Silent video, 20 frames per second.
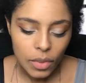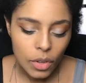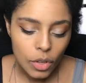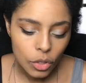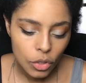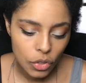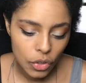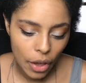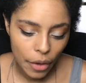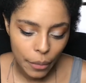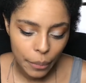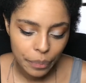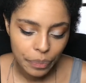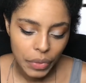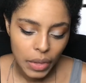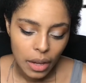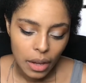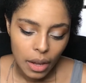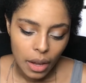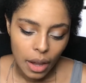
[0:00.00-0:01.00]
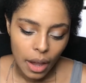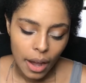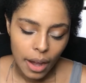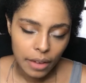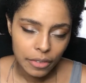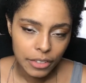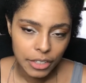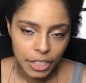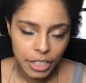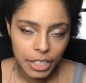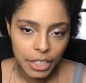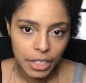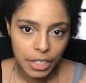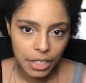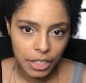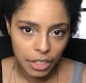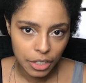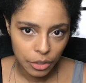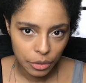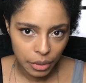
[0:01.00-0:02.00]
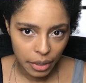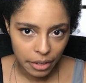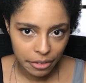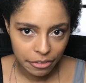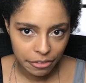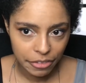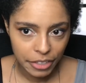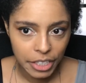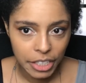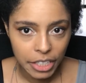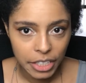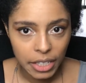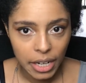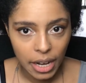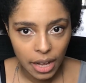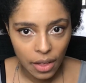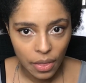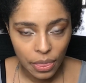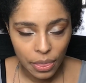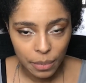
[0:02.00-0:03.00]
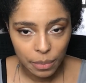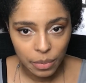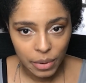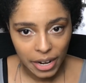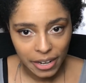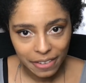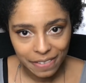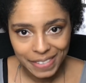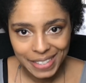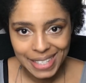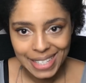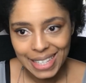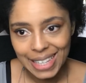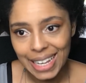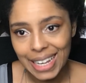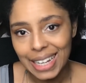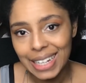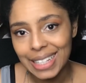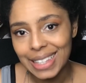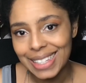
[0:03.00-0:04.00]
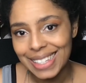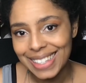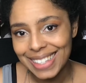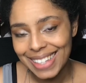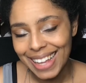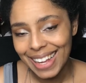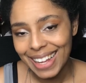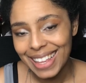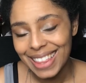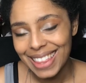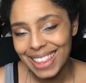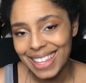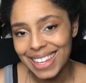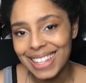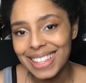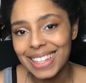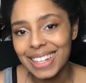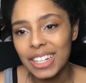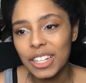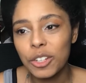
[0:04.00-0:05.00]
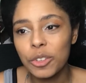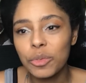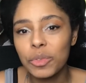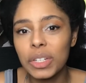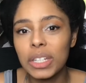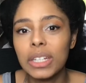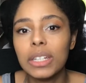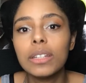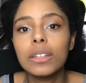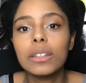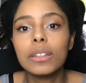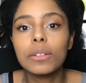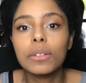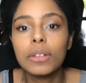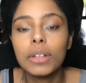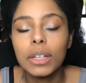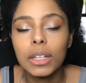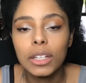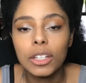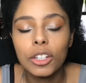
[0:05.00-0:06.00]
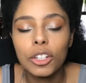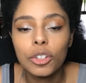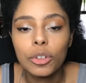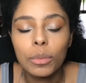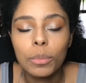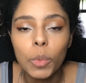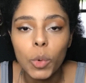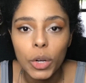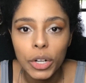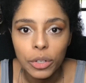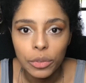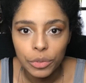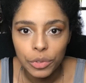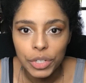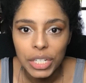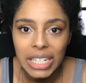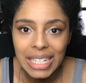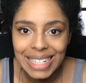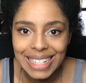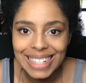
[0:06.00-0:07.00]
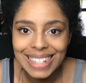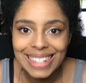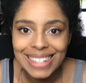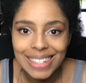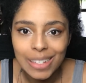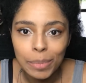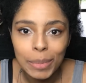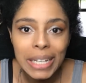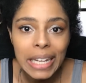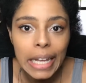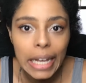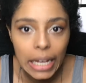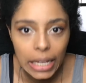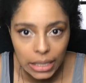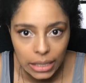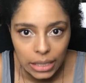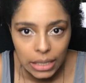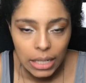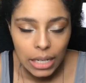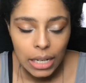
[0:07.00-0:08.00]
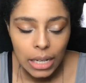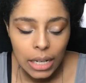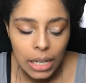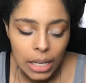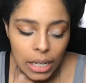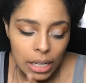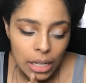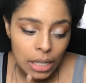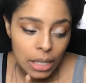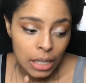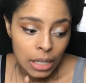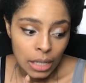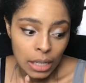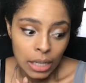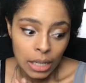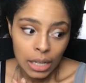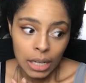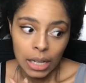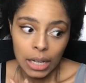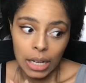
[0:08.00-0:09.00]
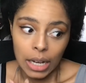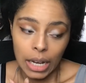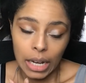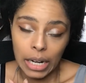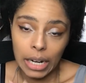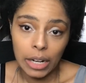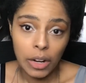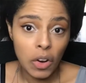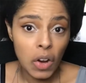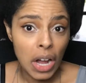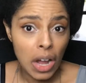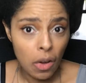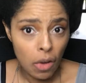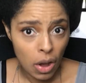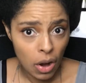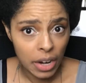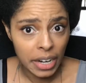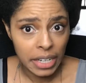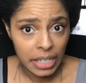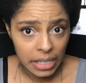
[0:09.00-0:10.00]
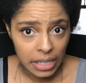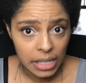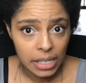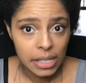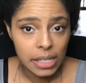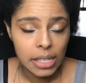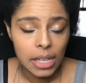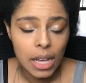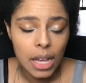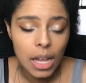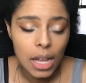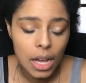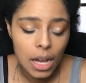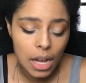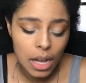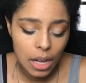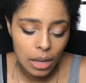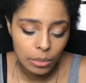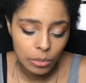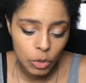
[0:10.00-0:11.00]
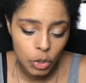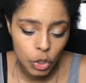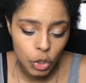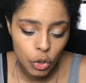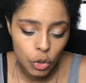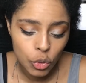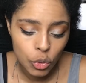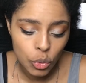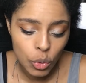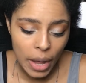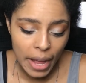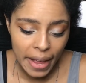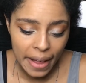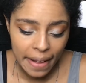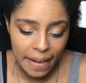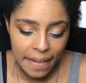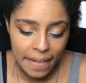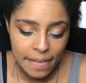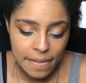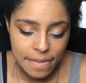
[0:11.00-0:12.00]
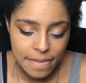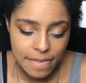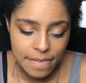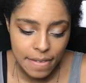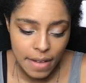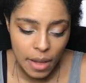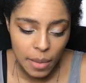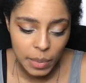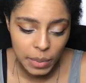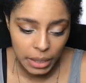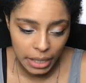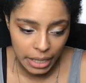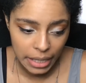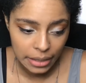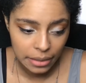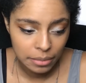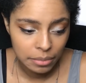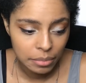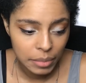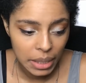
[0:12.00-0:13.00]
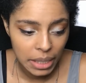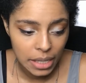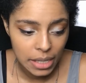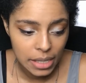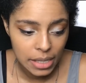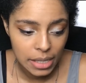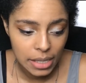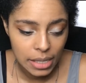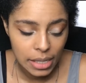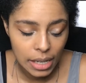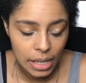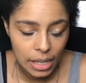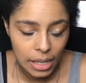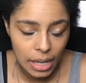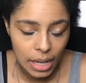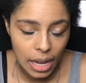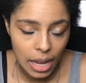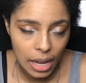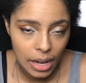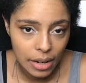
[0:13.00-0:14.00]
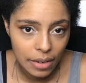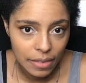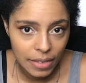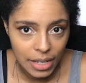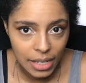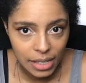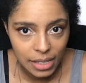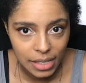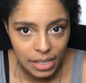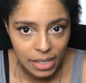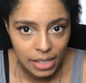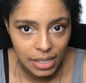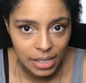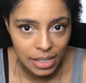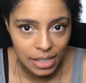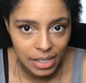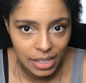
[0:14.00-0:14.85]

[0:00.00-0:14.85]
So after you have figured out the breakfast thing, the second thing that you need in your morning routine is a plan. And I know how hard it is to have a plan, because a lot of us,